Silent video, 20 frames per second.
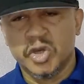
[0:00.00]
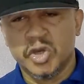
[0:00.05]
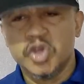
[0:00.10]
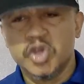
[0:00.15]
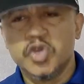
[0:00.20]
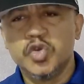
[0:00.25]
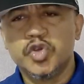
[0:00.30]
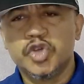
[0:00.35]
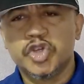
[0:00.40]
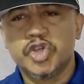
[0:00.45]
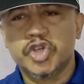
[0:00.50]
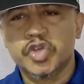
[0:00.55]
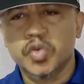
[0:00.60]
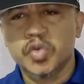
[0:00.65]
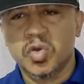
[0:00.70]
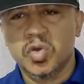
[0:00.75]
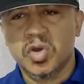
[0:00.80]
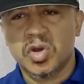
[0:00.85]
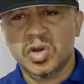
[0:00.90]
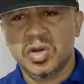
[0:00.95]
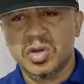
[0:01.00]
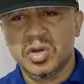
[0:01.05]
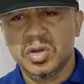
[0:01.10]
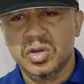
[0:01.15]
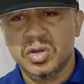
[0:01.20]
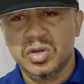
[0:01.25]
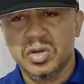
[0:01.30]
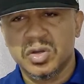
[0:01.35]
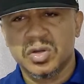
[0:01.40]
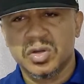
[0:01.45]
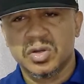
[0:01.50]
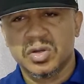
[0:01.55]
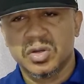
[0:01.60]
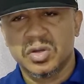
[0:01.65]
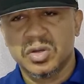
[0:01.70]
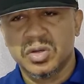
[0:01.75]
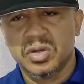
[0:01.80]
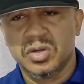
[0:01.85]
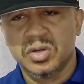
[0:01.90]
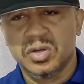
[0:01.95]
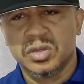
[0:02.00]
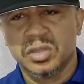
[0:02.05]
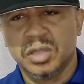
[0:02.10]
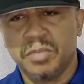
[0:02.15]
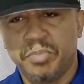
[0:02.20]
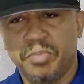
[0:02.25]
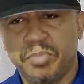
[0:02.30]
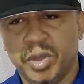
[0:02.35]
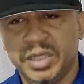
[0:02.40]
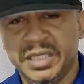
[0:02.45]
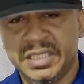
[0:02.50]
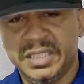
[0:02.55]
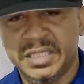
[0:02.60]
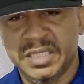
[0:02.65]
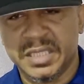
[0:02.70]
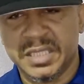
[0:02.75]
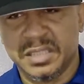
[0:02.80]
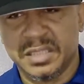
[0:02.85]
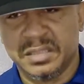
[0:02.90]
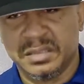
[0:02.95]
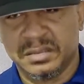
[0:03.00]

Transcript: You shook the polity.